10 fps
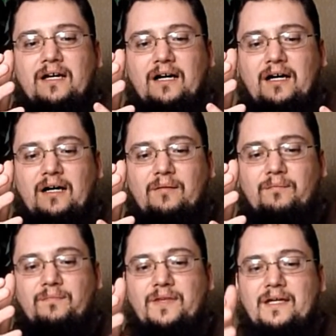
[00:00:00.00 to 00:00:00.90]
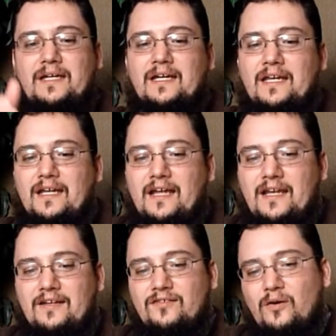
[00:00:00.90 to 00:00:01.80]
and
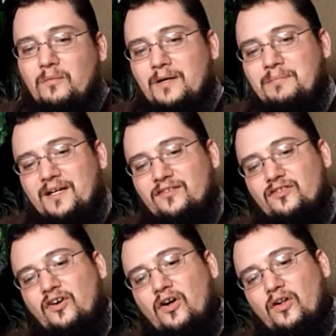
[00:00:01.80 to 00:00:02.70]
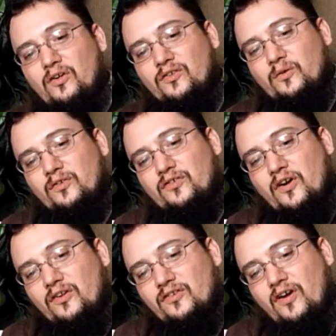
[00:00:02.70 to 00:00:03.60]
it's almost, but it's taller, so it
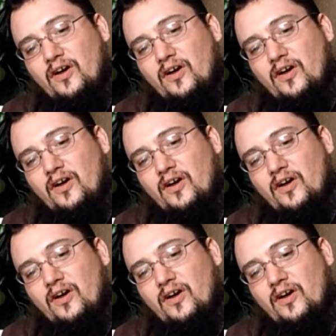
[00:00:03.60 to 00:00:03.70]
starts